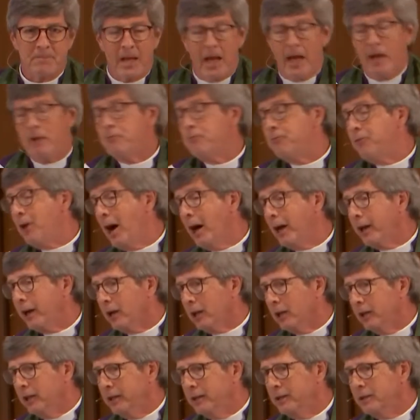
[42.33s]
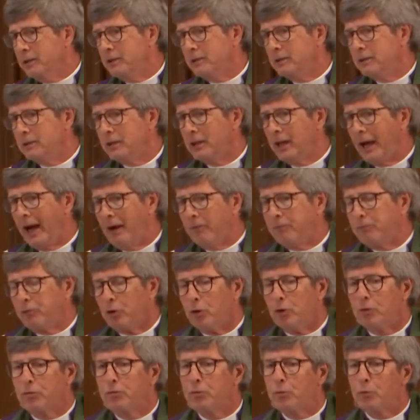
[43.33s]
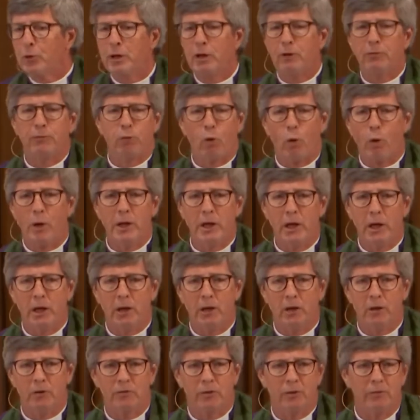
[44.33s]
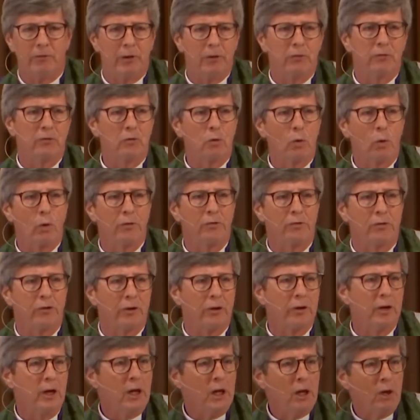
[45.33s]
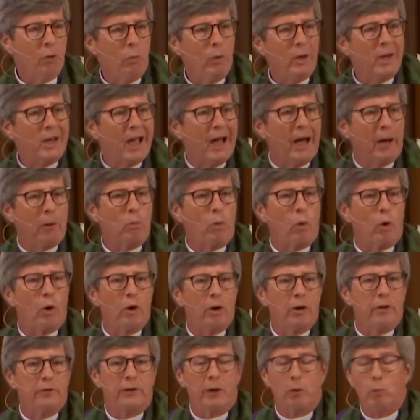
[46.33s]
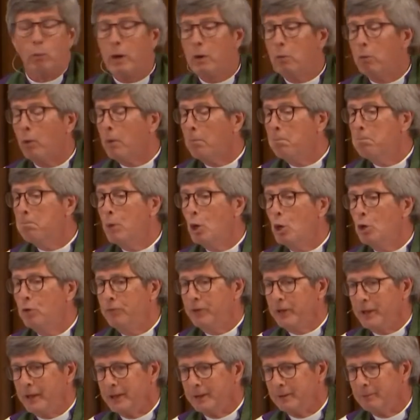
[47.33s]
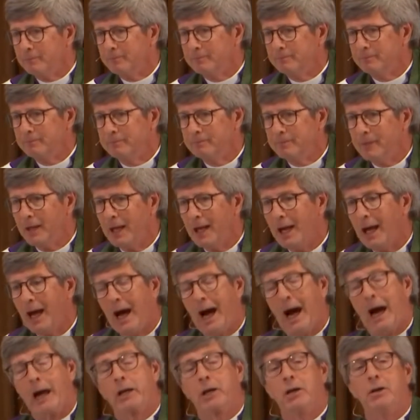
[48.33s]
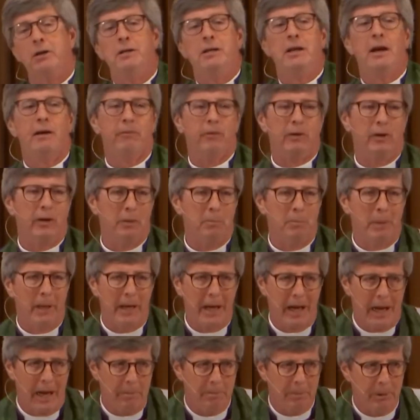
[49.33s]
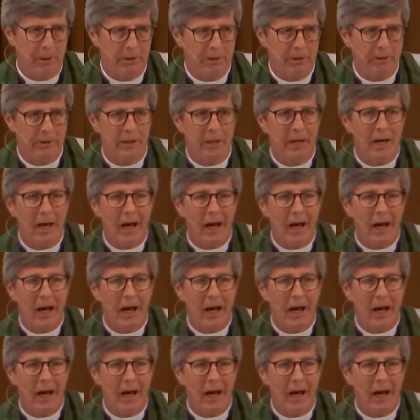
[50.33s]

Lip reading: And finally, after 3 or 4 years of this torture, we got word that we were moving. I could never have been happier.